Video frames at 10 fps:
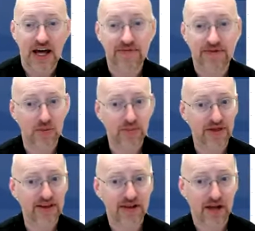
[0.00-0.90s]
If you open
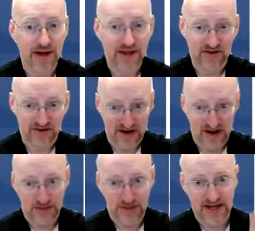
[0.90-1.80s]
these up and there's
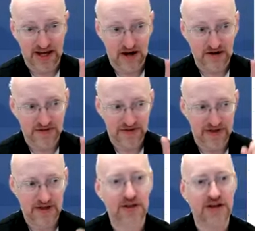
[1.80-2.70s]
nothing here,
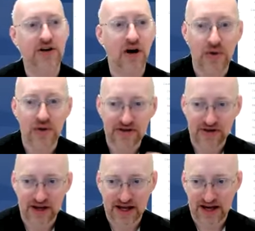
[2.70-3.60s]
then you know
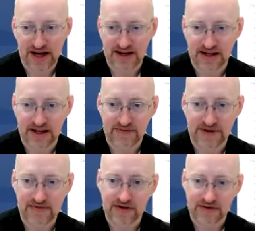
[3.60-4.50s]
that, and
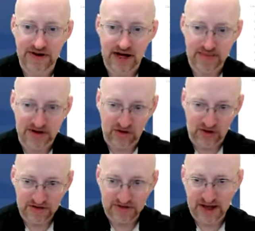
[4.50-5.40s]
even if a document
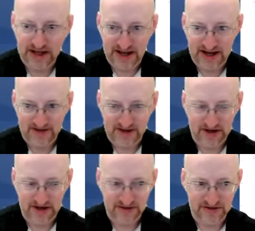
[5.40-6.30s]
looks like it has
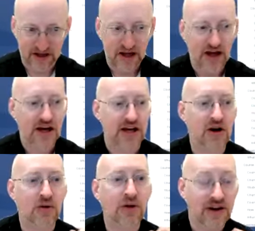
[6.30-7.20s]
headers, you
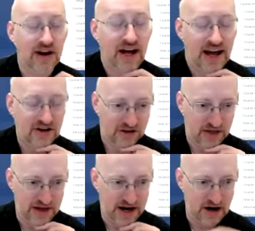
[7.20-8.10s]
know that they're not
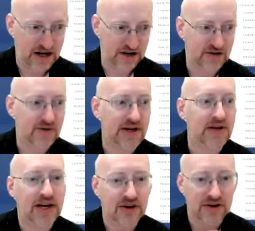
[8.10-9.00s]
actually there, and a screen
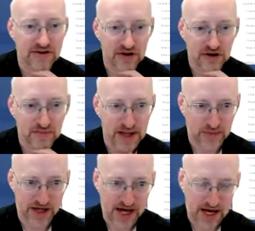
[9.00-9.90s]
reader isn't going to be
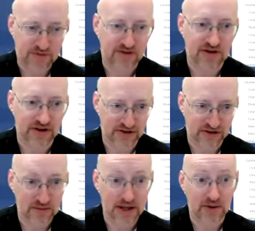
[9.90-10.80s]
able
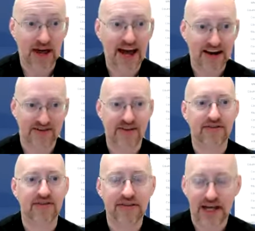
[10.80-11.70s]
to
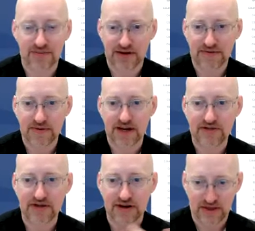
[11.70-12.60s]
access the same
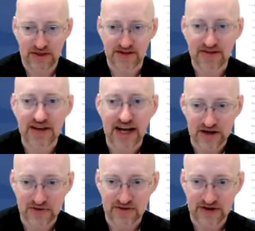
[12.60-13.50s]
information that a
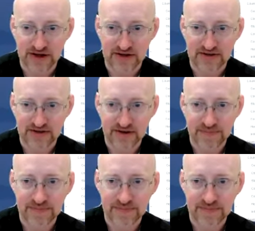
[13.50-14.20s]
sighted user does.